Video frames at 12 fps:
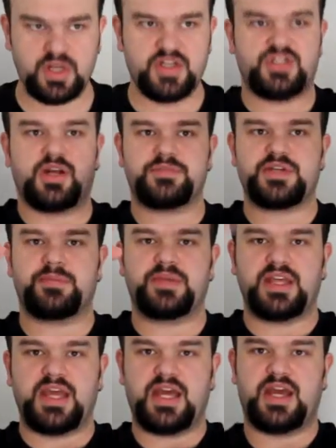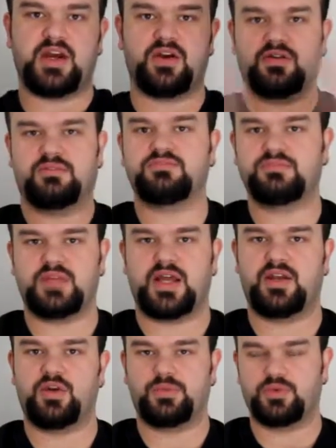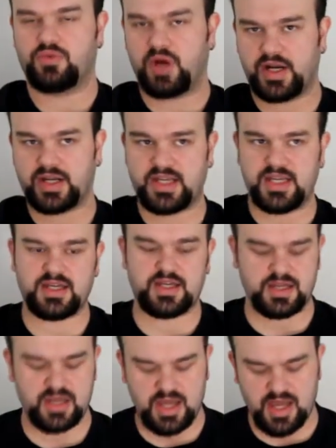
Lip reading: jumps up in the air and normal rider kick.